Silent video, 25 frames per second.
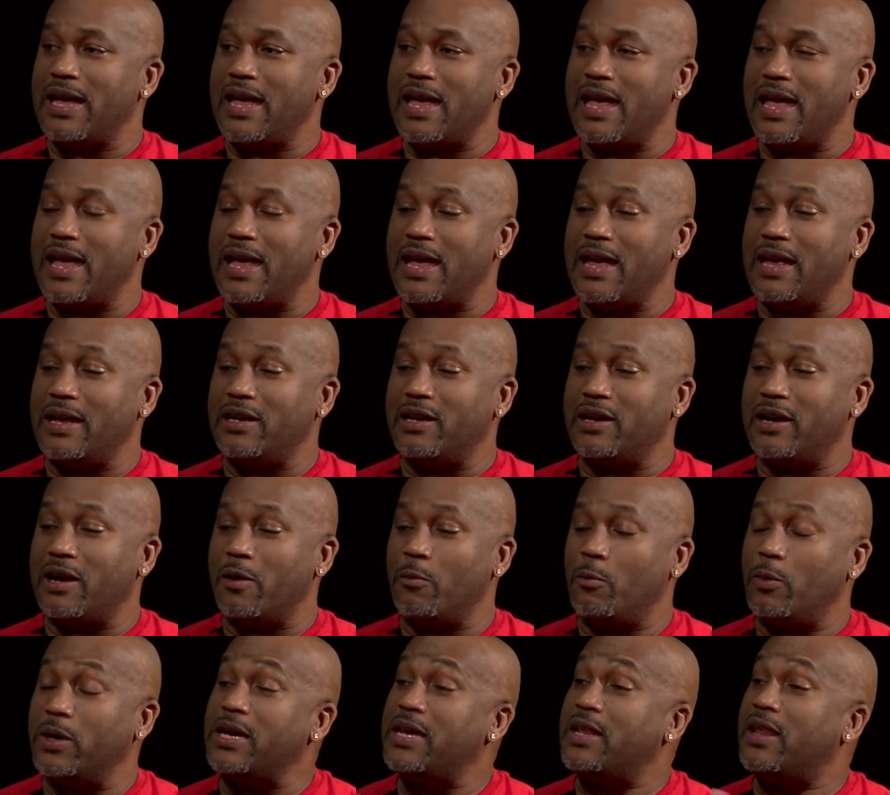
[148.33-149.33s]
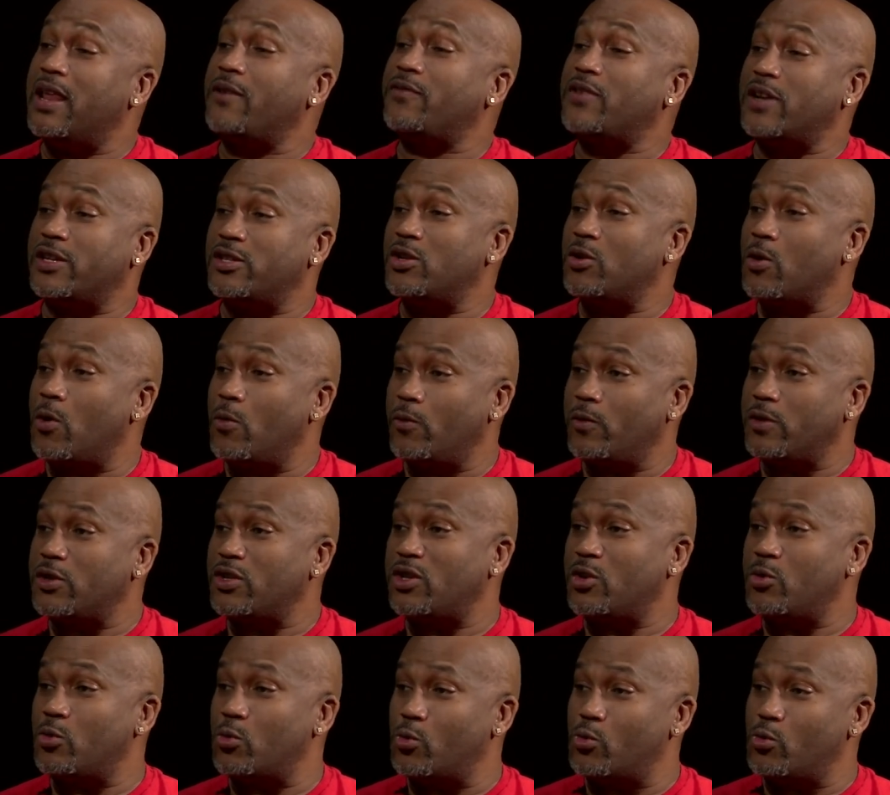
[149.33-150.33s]
And uh, when he left, I took over the
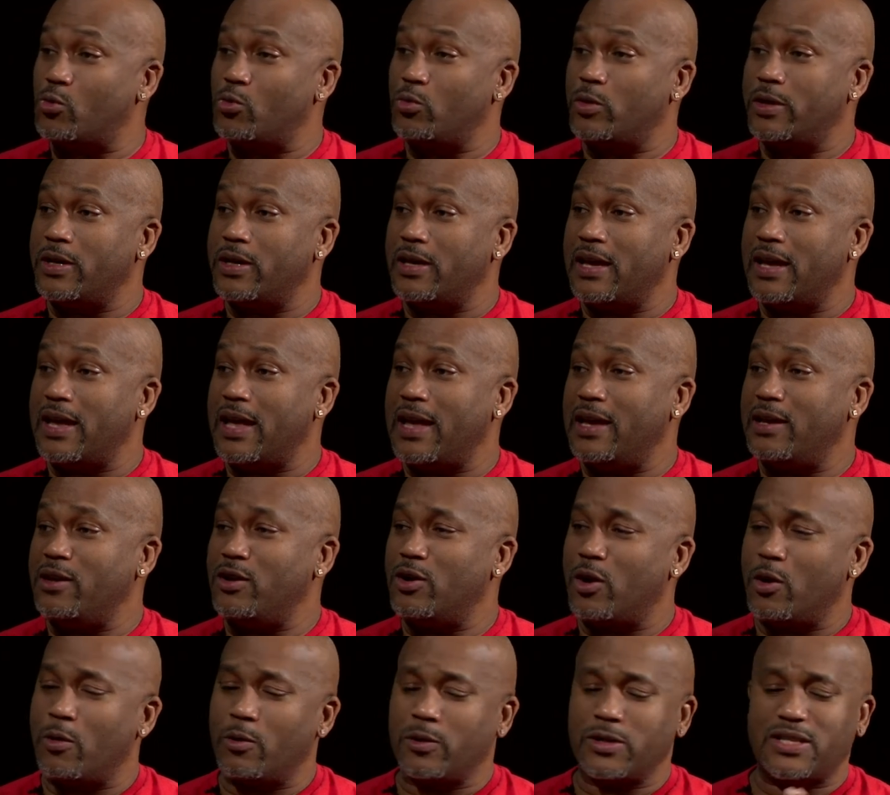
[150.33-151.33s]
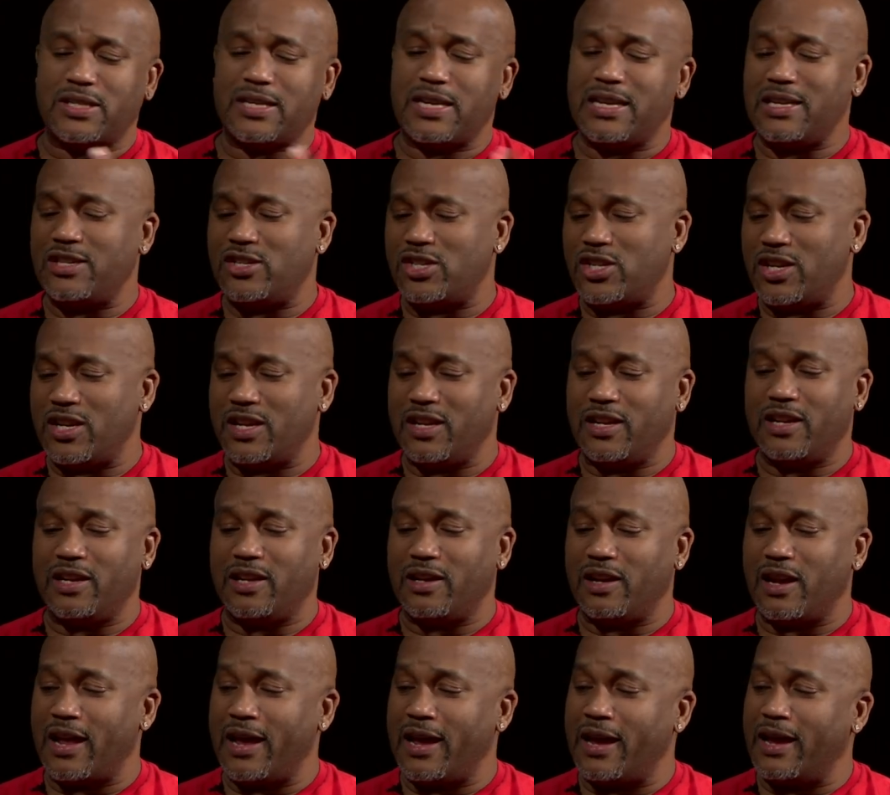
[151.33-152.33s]
school. And, you know, I was teaching,
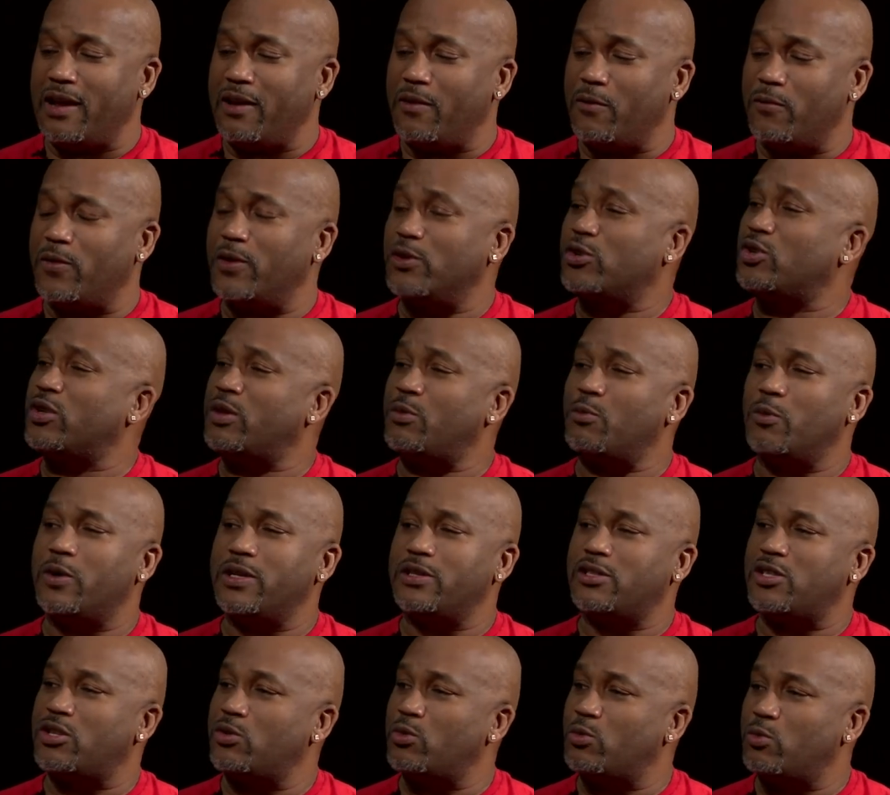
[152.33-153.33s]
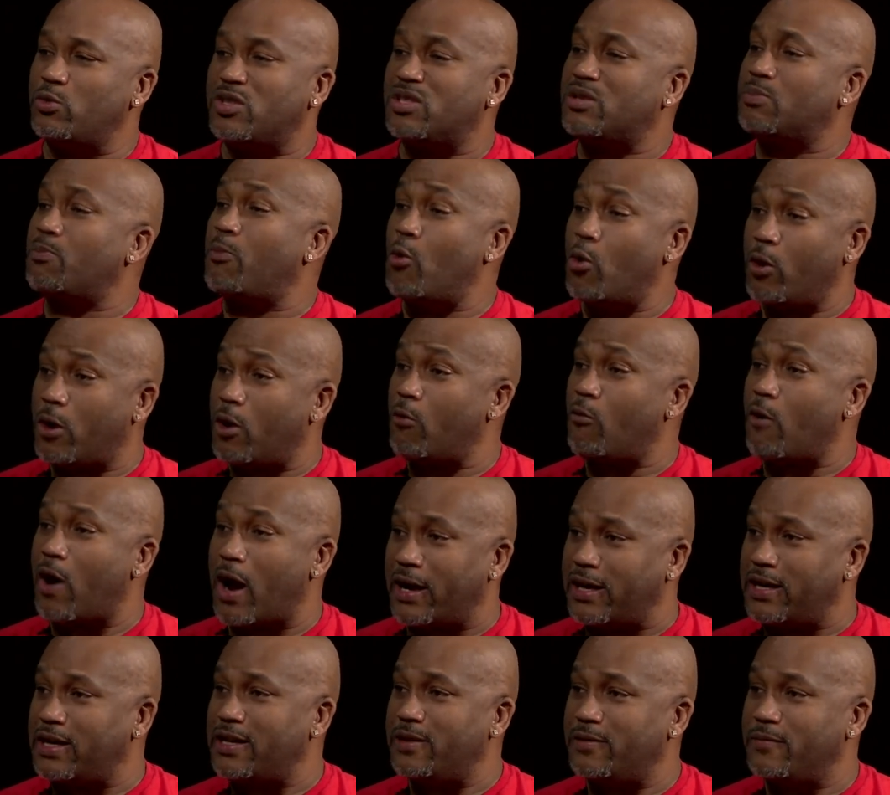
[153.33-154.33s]
and I eventually went to sport
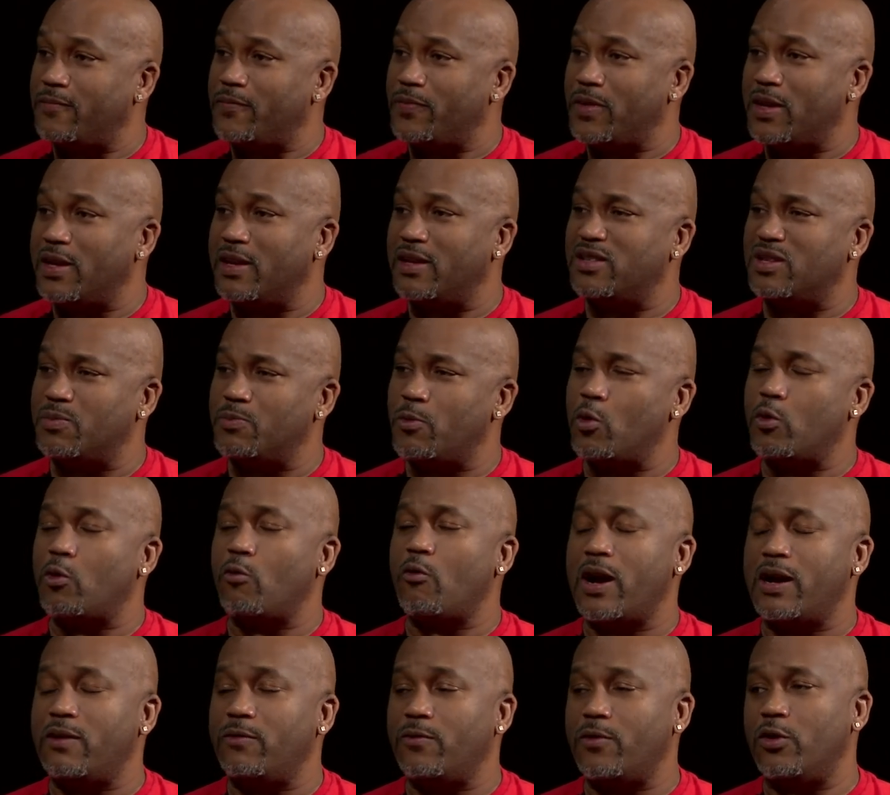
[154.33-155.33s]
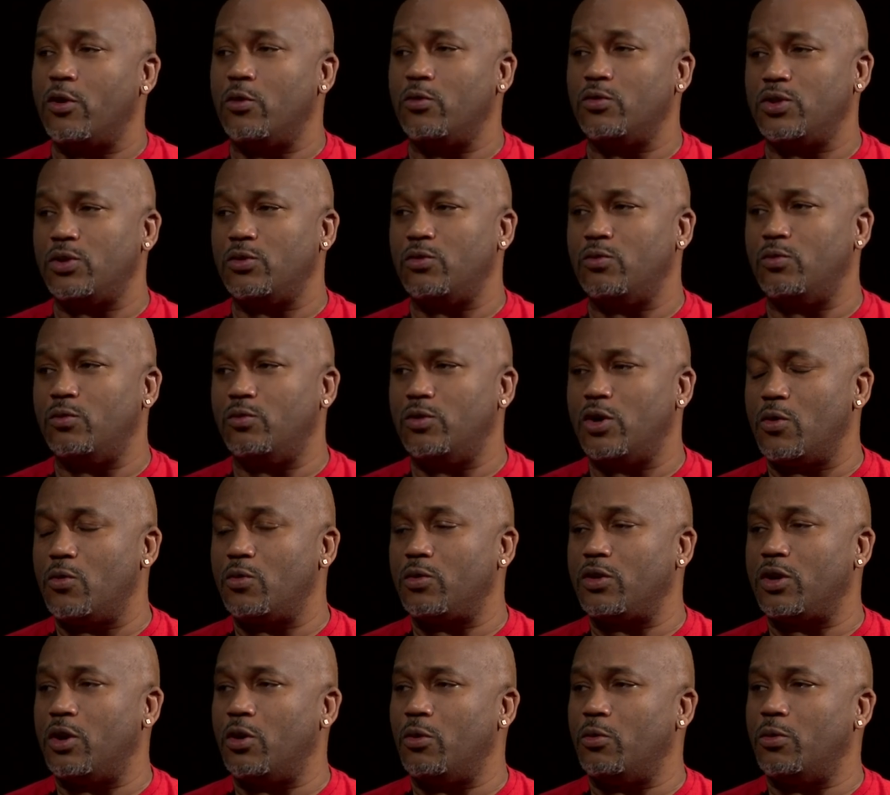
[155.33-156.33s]
karate. Mm. And sport karate, for those of you who
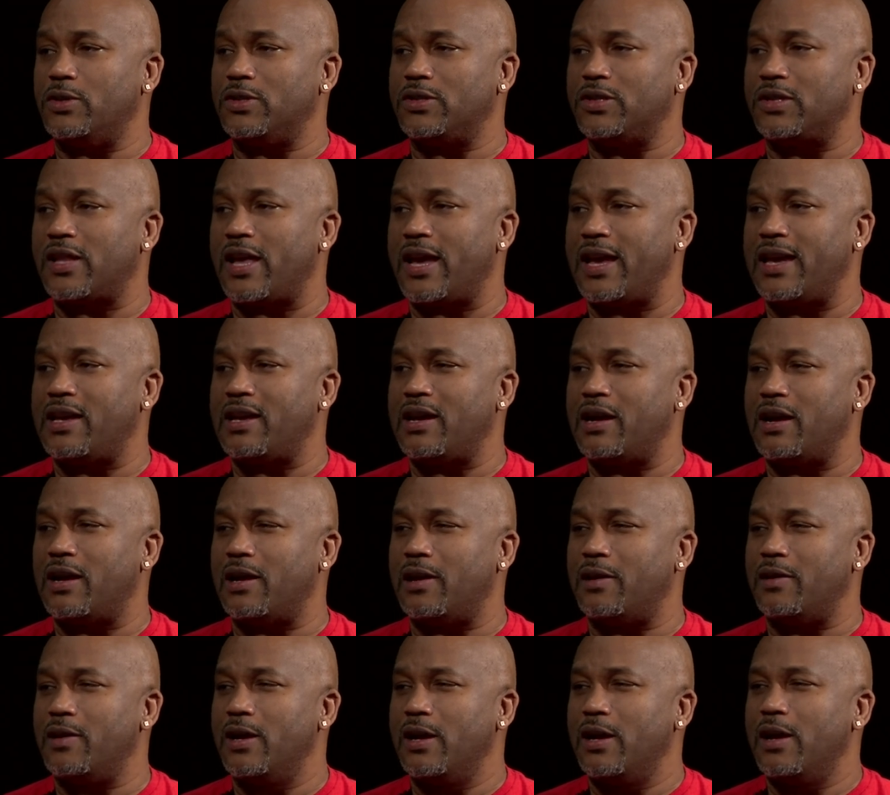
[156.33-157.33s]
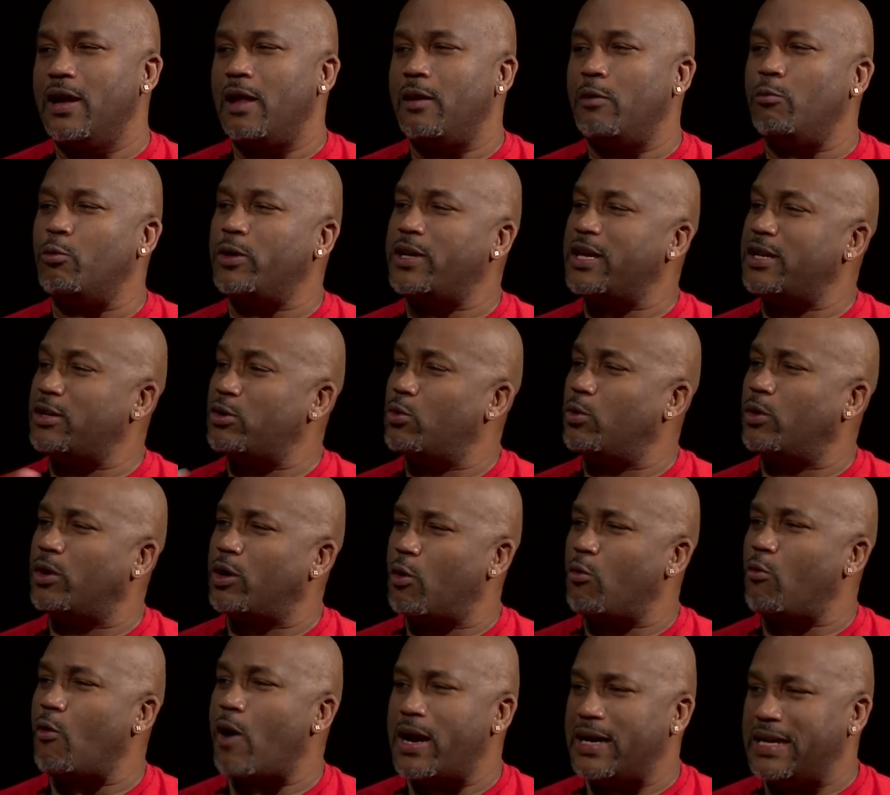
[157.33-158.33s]
don't know, is like uh, what they do on a
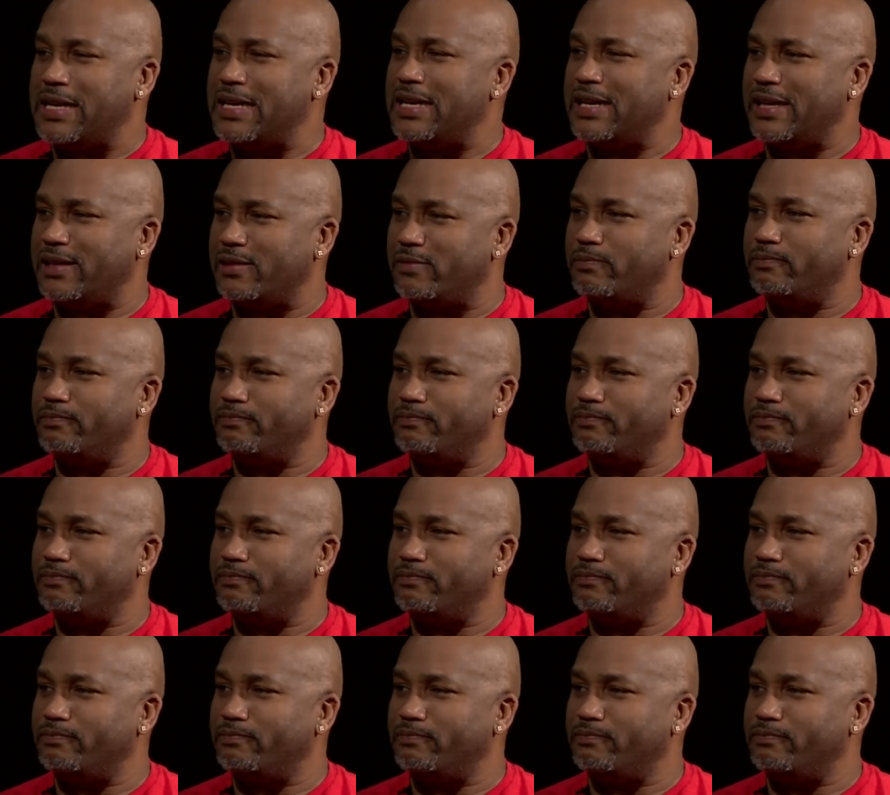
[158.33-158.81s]
karate kid.